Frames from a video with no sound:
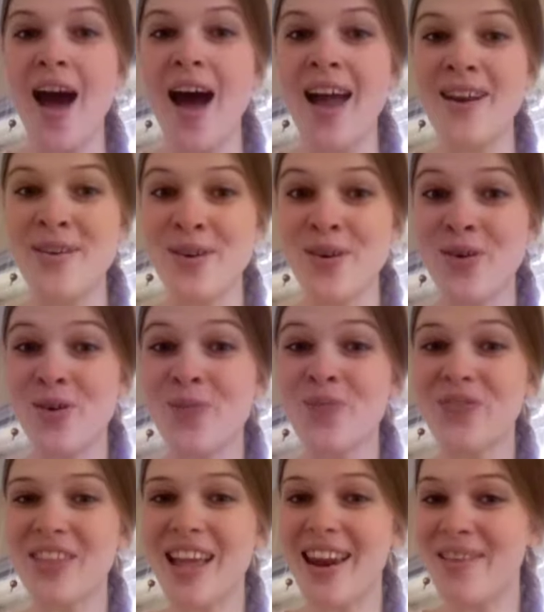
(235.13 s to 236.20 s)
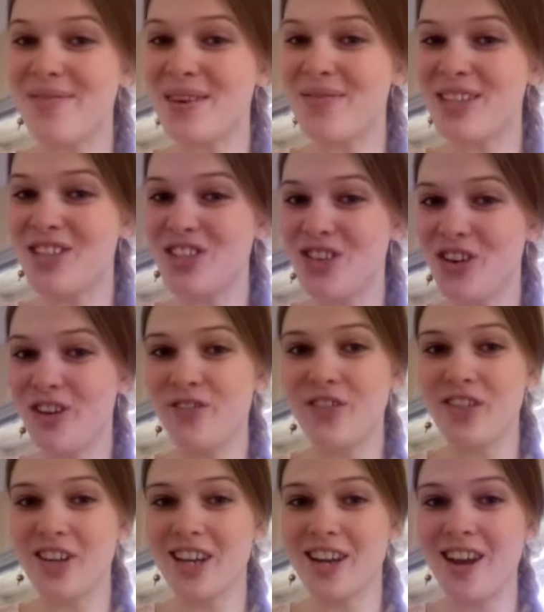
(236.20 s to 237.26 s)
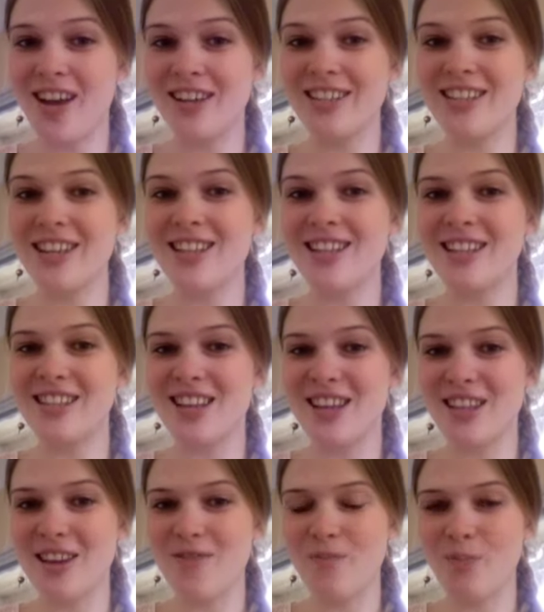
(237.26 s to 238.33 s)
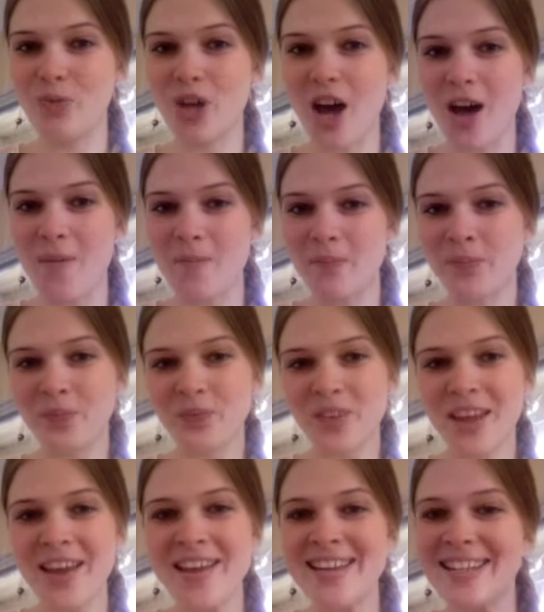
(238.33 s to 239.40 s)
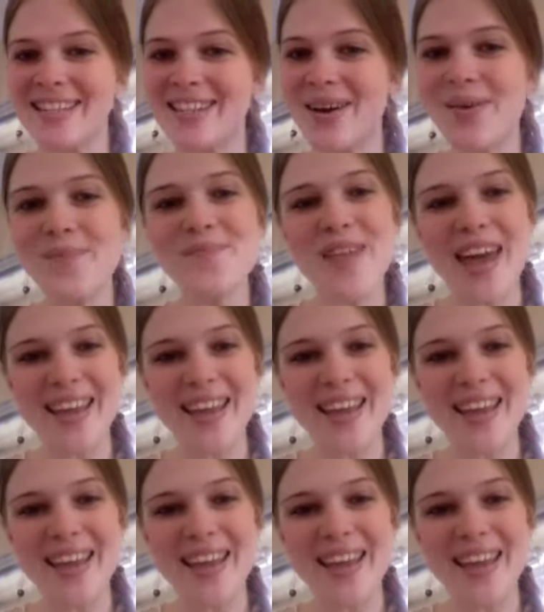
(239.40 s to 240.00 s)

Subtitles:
I know that I'm going to be cheering for the Canucks in the Stanley Cup, so I